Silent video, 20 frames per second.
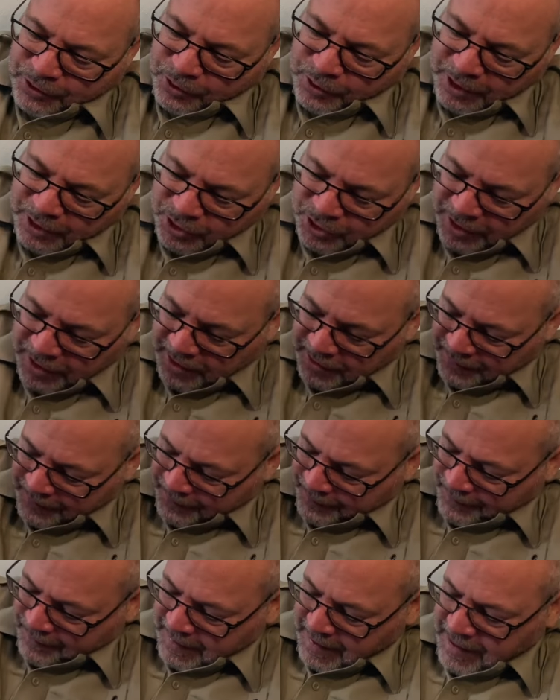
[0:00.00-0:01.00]
crushing
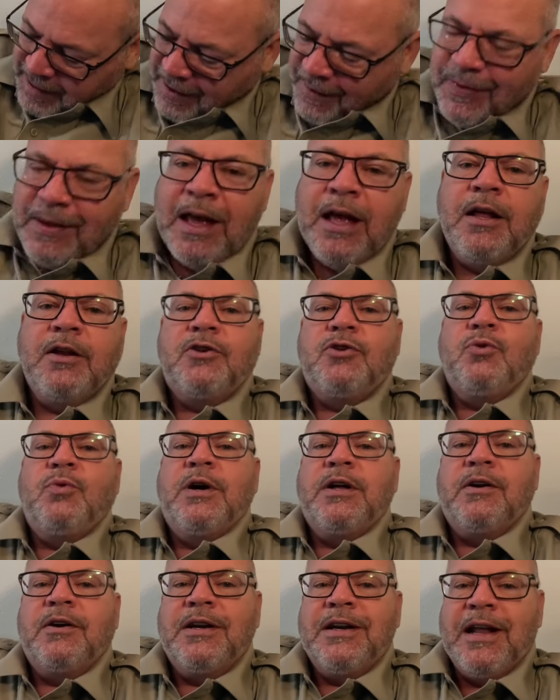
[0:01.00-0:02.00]
me.
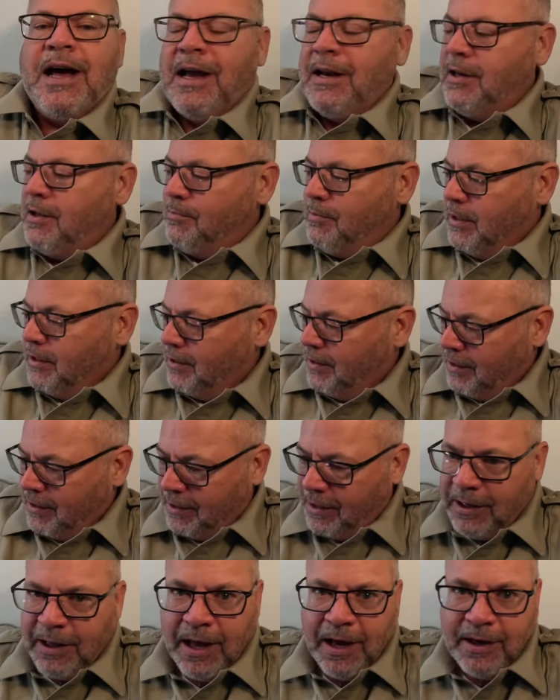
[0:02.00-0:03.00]
290
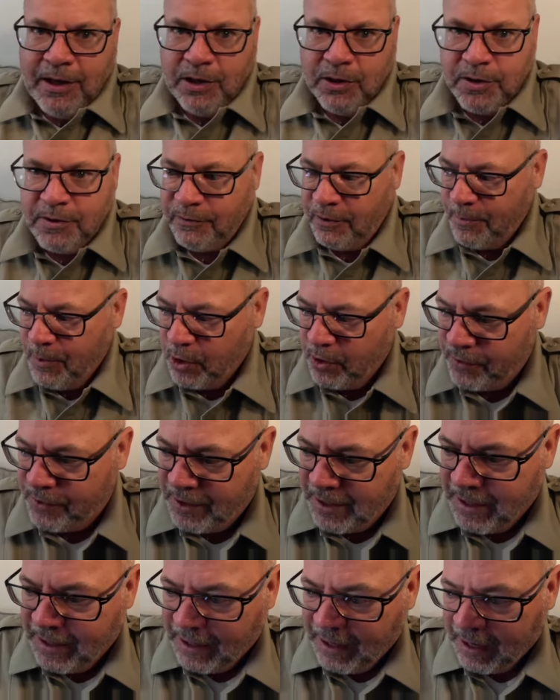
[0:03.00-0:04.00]
million light years from
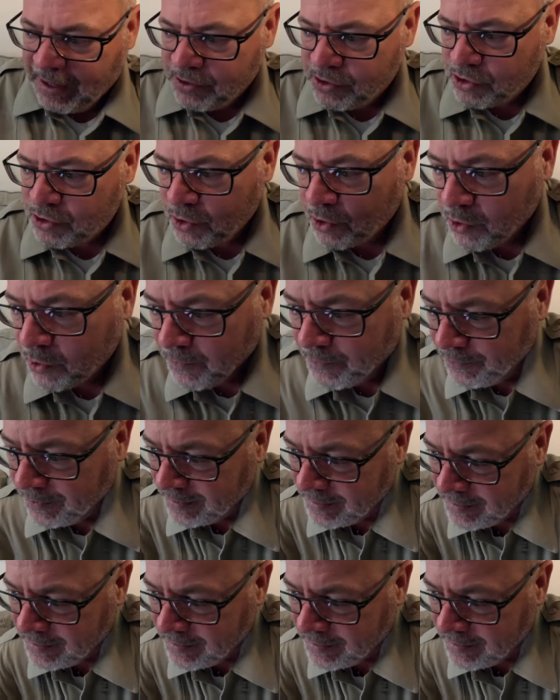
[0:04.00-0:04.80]
Earth. And so,